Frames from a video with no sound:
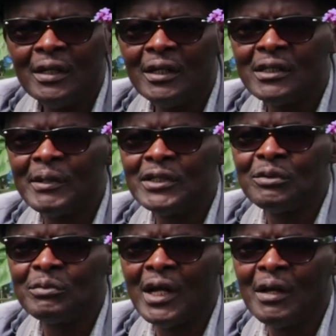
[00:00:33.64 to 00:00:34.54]
and spend
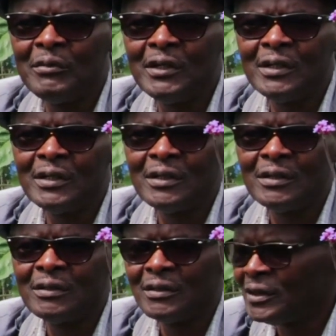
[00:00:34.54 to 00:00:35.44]
some time, and
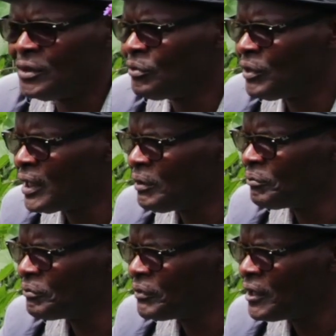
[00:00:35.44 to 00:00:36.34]
while I'm
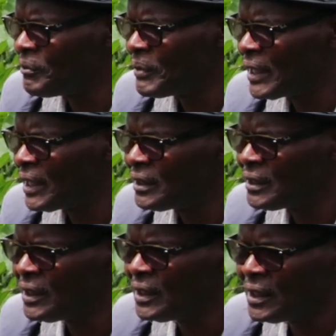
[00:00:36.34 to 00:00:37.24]
clearing my head
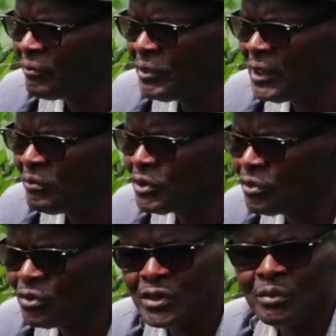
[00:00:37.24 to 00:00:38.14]
thinking, I've been able to
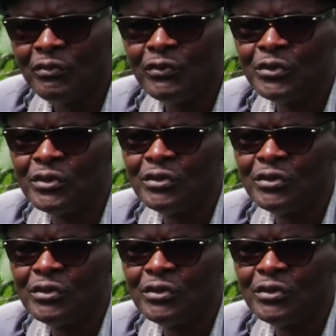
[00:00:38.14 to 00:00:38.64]
grow some food,